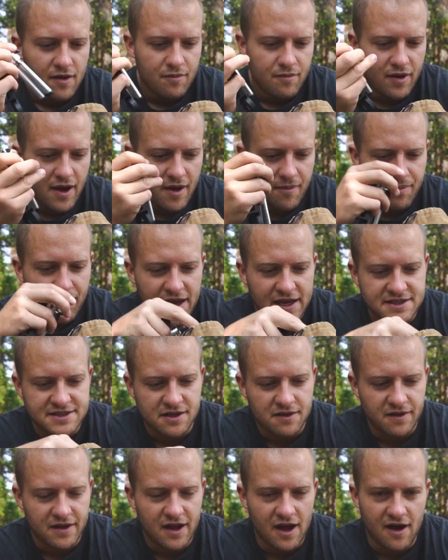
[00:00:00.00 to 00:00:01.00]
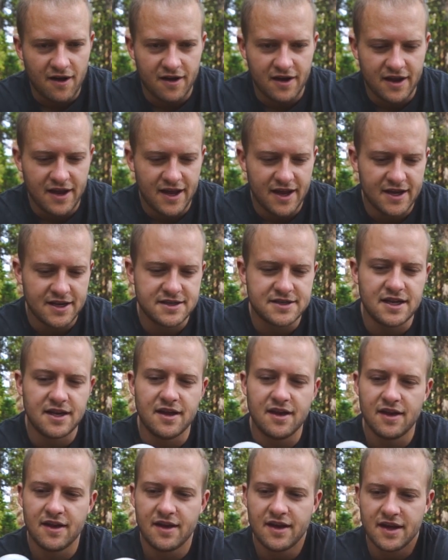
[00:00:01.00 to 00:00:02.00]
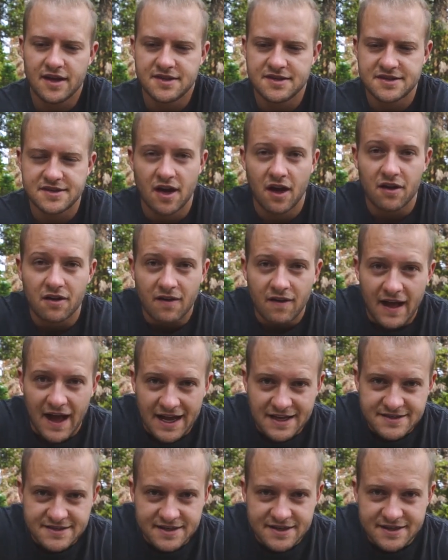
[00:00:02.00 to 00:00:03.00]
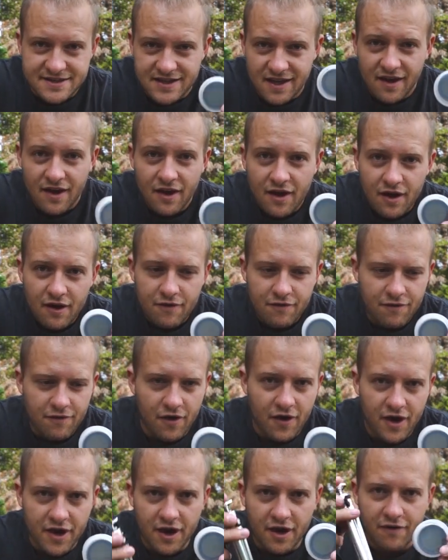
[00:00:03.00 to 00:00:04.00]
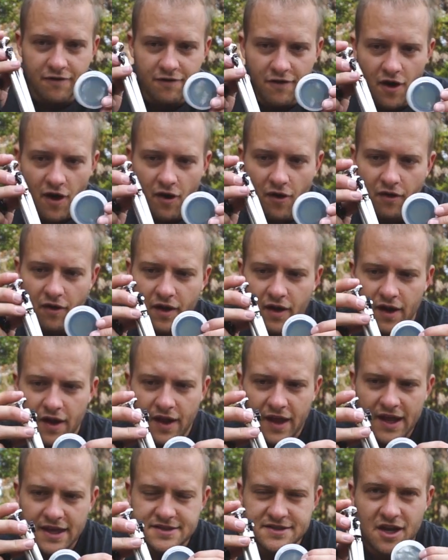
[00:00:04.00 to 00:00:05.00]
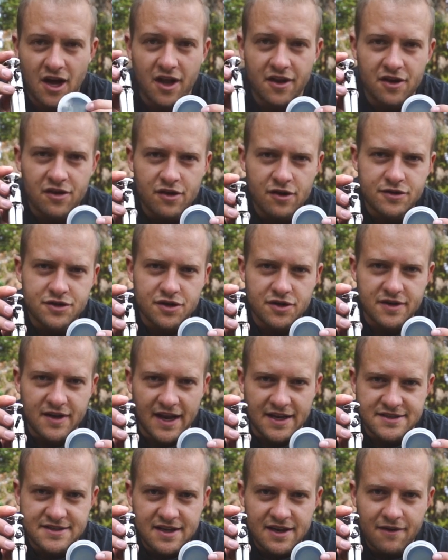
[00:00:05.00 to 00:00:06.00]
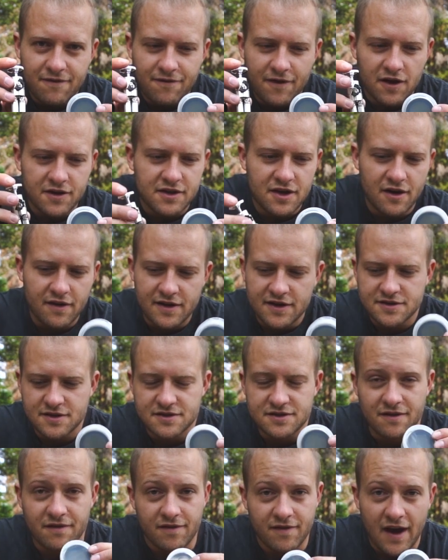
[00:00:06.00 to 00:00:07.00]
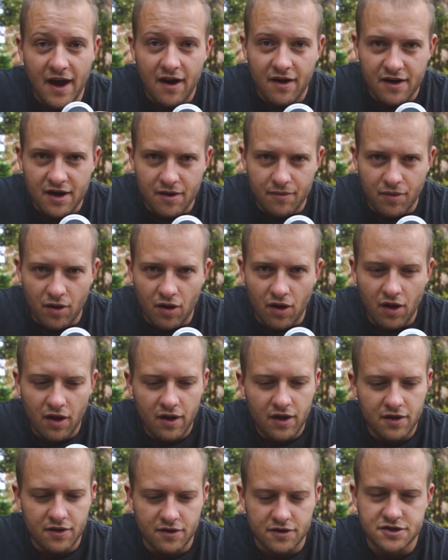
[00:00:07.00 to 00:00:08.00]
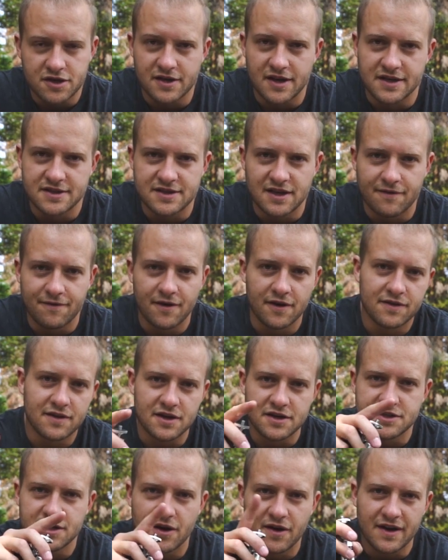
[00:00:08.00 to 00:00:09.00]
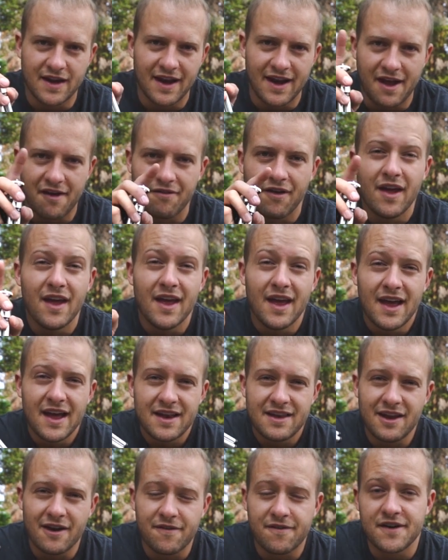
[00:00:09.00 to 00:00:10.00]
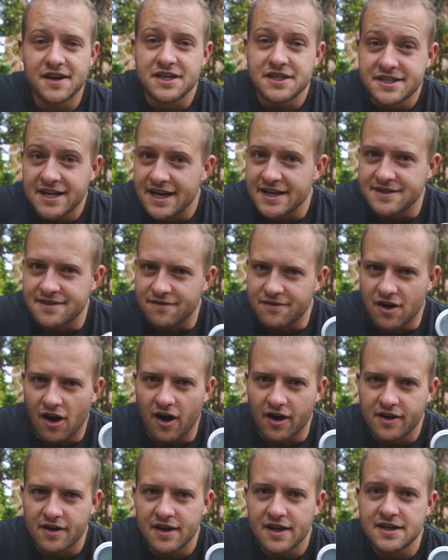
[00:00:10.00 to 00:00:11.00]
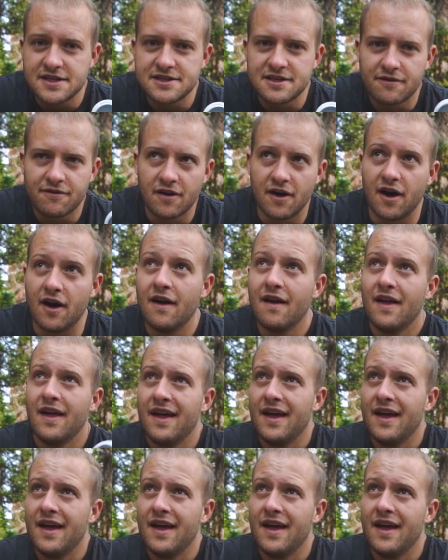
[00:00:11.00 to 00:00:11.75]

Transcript: But basically all it is sunglasses for your phone. It's called a neutral density filter. This one's a variable neutral density filter, so it can have different shades of darkness for